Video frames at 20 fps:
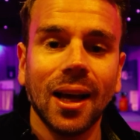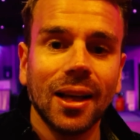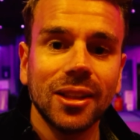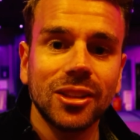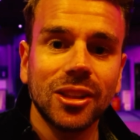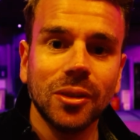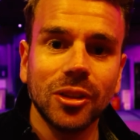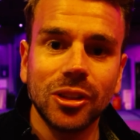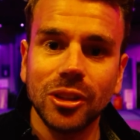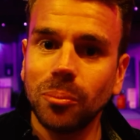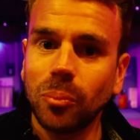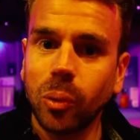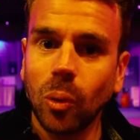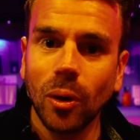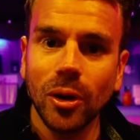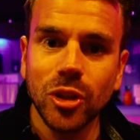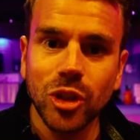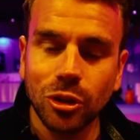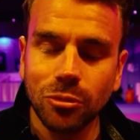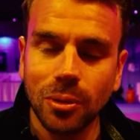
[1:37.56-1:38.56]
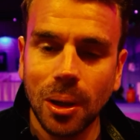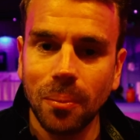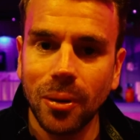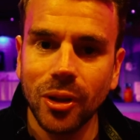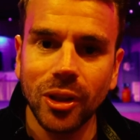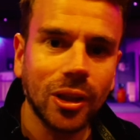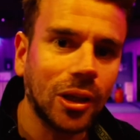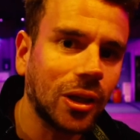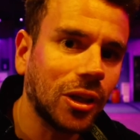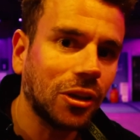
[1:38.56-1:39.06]
So it's important to
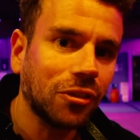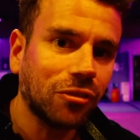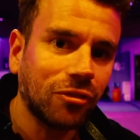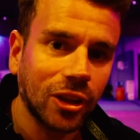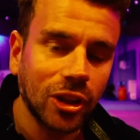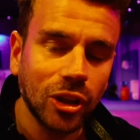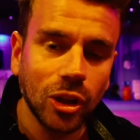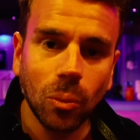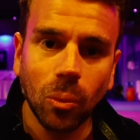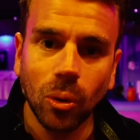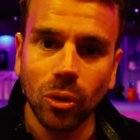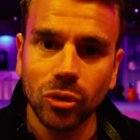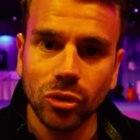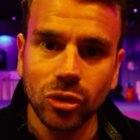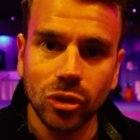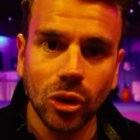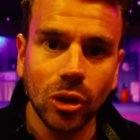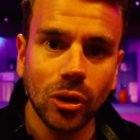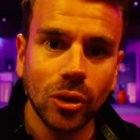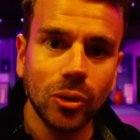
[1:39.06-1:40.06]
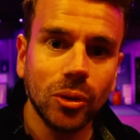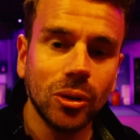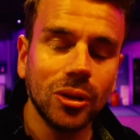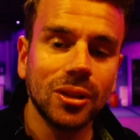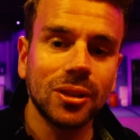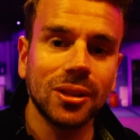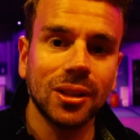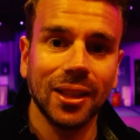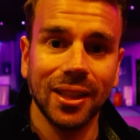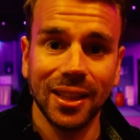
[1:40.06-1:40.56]
remember the only thing you want to
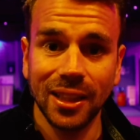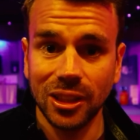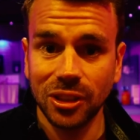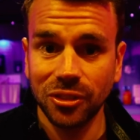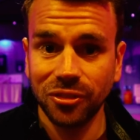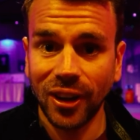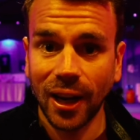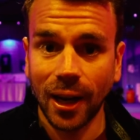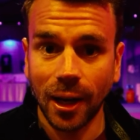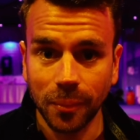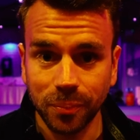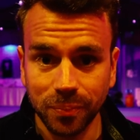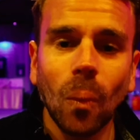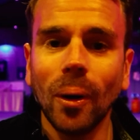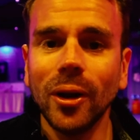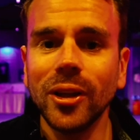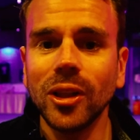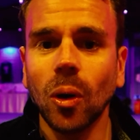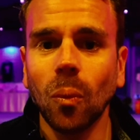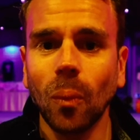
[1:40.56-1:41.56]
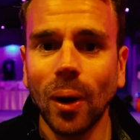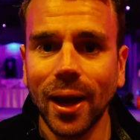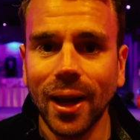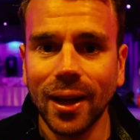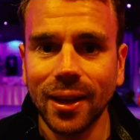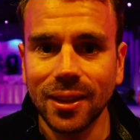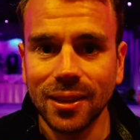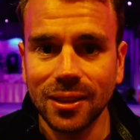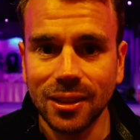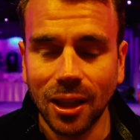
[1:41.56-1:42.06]
lose is fat. When you're
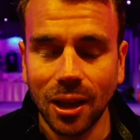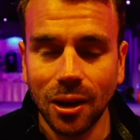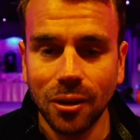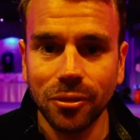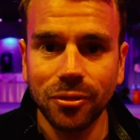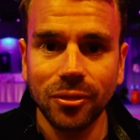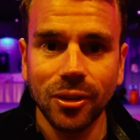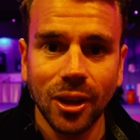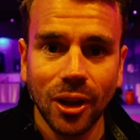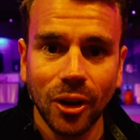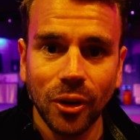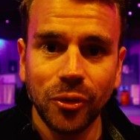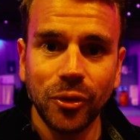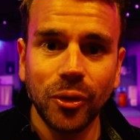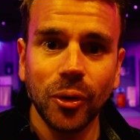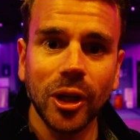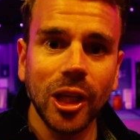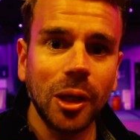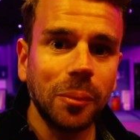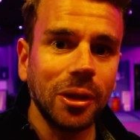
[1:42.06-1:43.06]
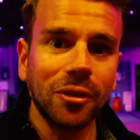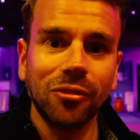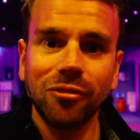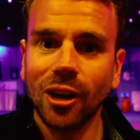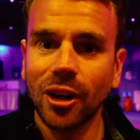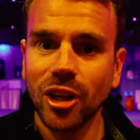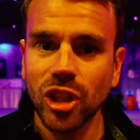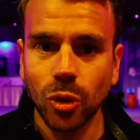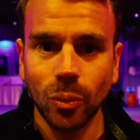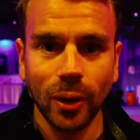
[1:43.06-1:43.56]
weighing yourself, you're going to be
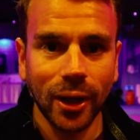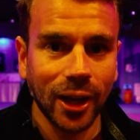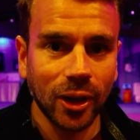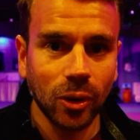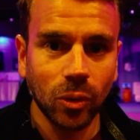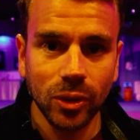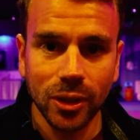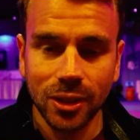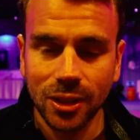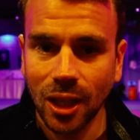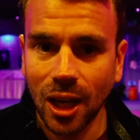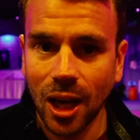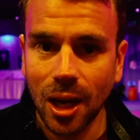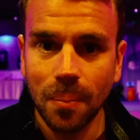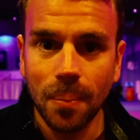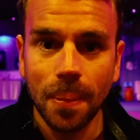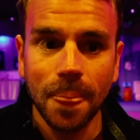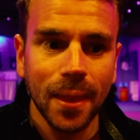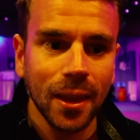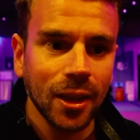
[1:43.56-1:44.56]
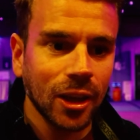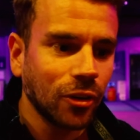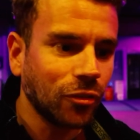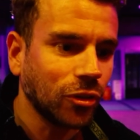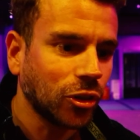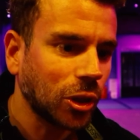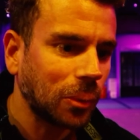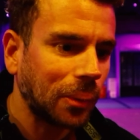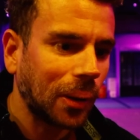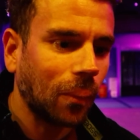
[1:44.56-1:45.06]
fluctuating all the time. If
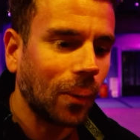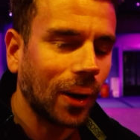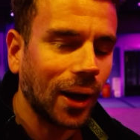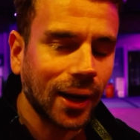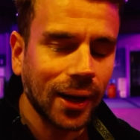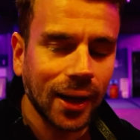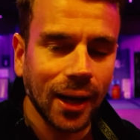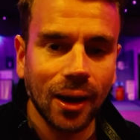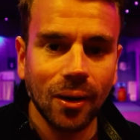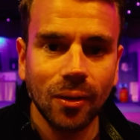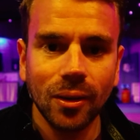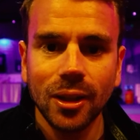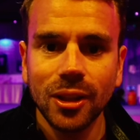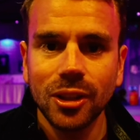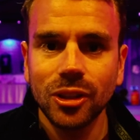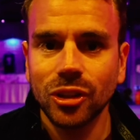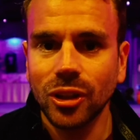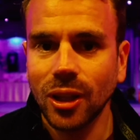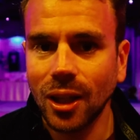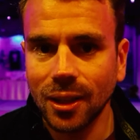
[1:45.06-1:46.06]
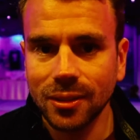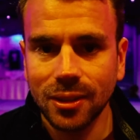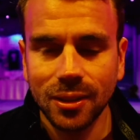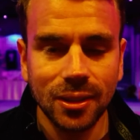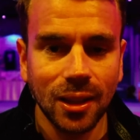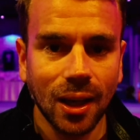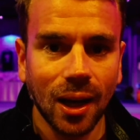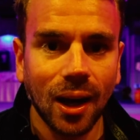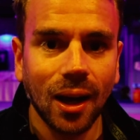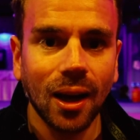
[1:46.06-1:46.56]
you do a workout,
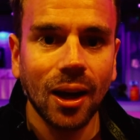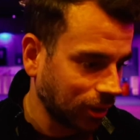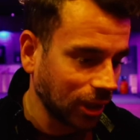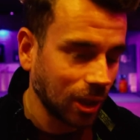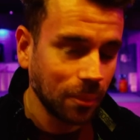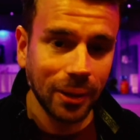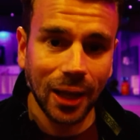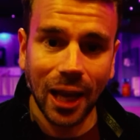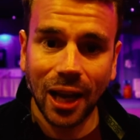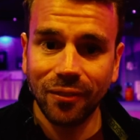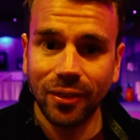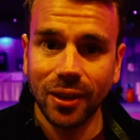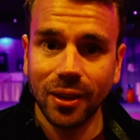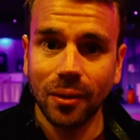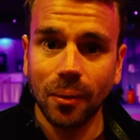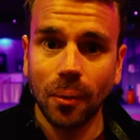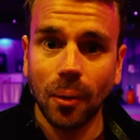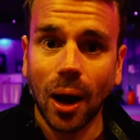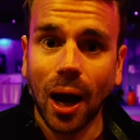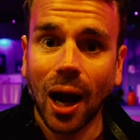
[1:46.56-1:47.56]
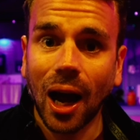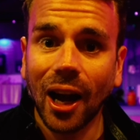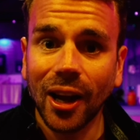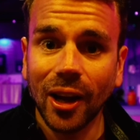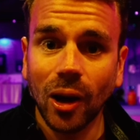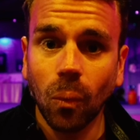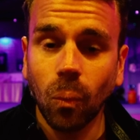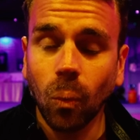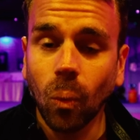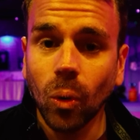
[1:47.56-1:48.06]
chances are you're going to be having
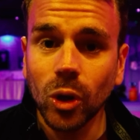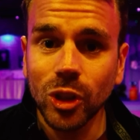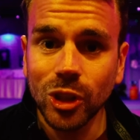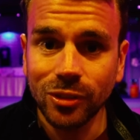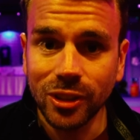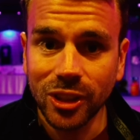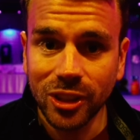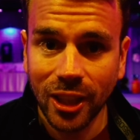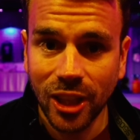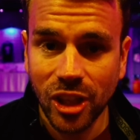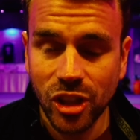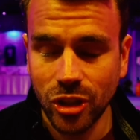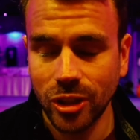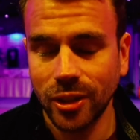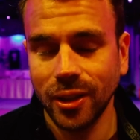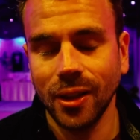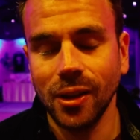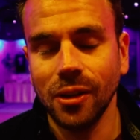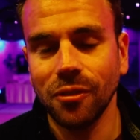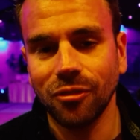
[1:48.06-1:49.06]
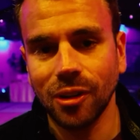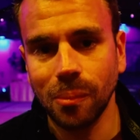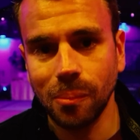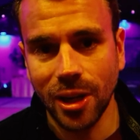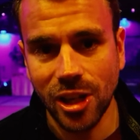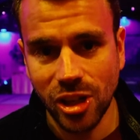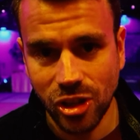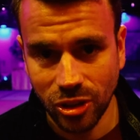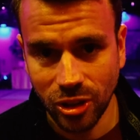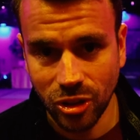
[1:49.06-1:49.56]
higher water retention and
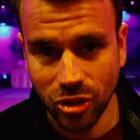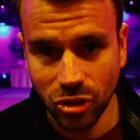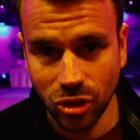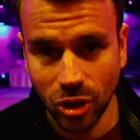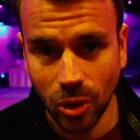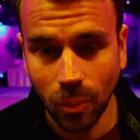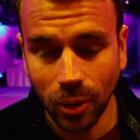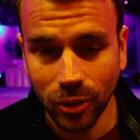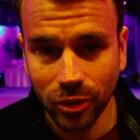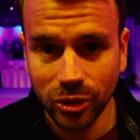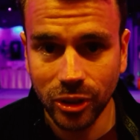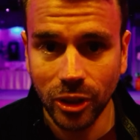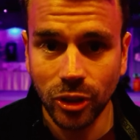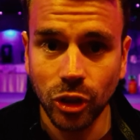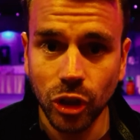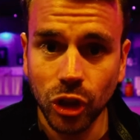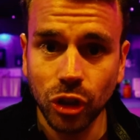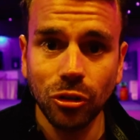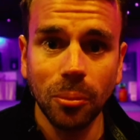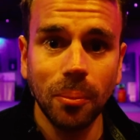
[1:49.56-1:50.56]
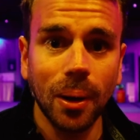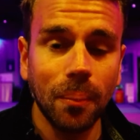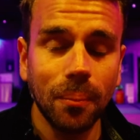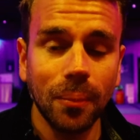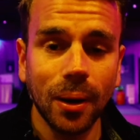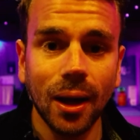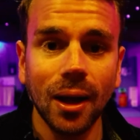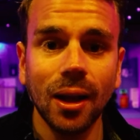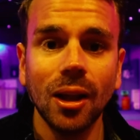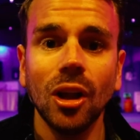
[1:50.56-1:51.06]
inflammation and so on. So just
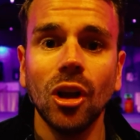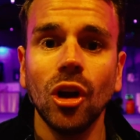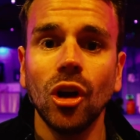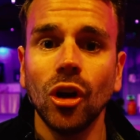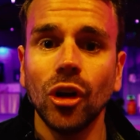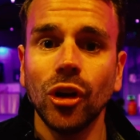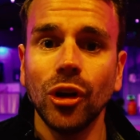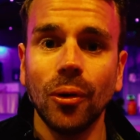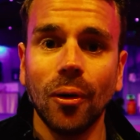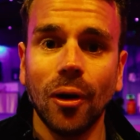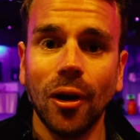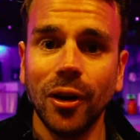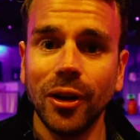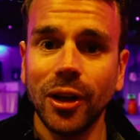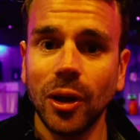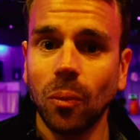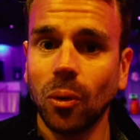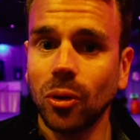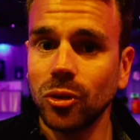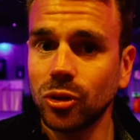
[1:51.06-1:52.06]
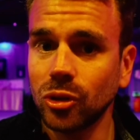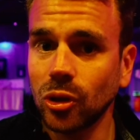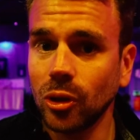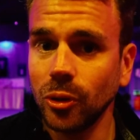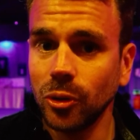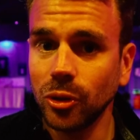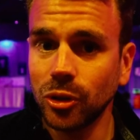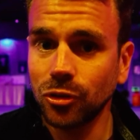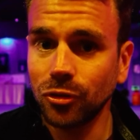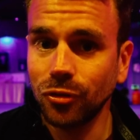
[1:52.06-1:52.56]
remember, you only want to
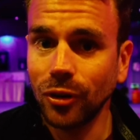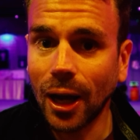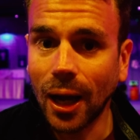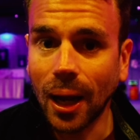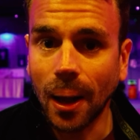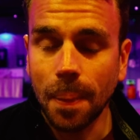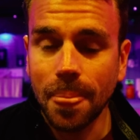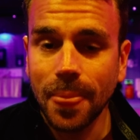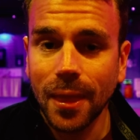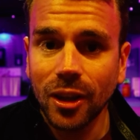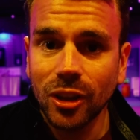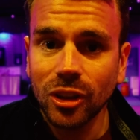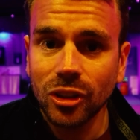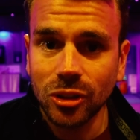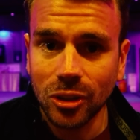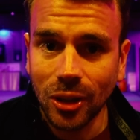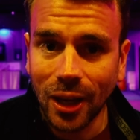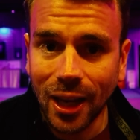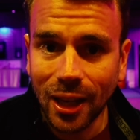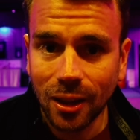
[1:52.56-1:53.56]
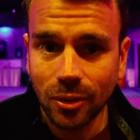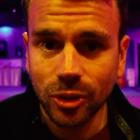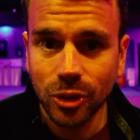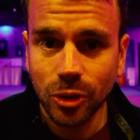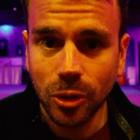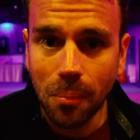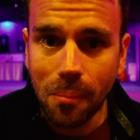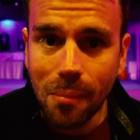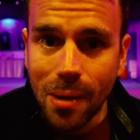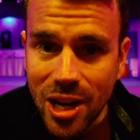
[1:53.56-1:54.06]
lose fat. So how do
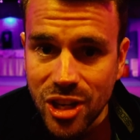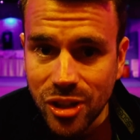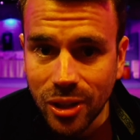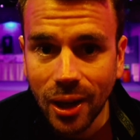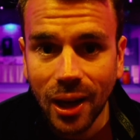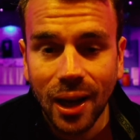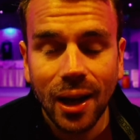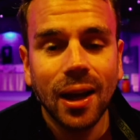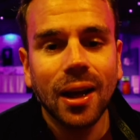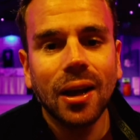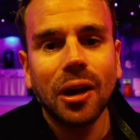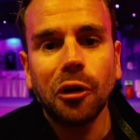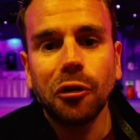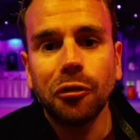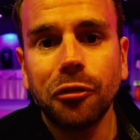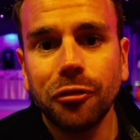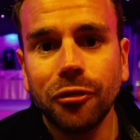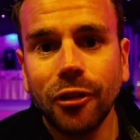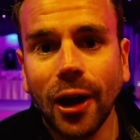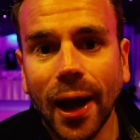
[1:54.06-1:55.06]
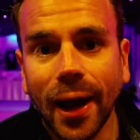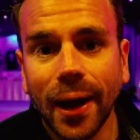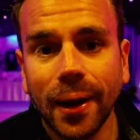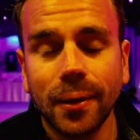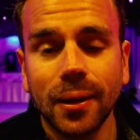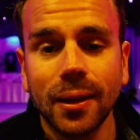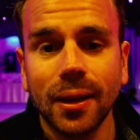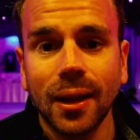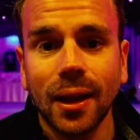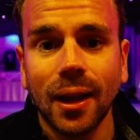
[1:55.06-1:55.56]
you measure fat
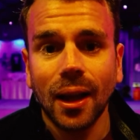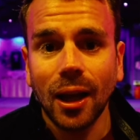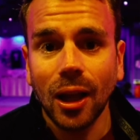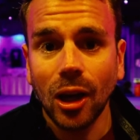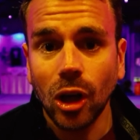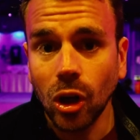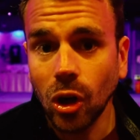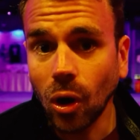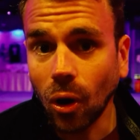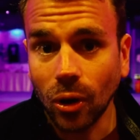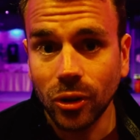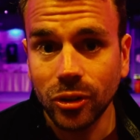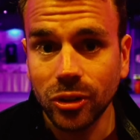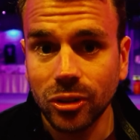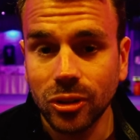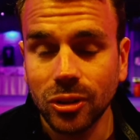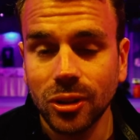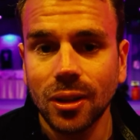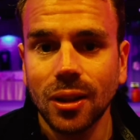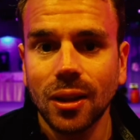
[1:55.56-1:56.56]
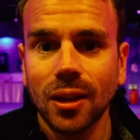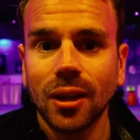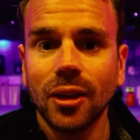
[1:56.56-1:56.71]
loss?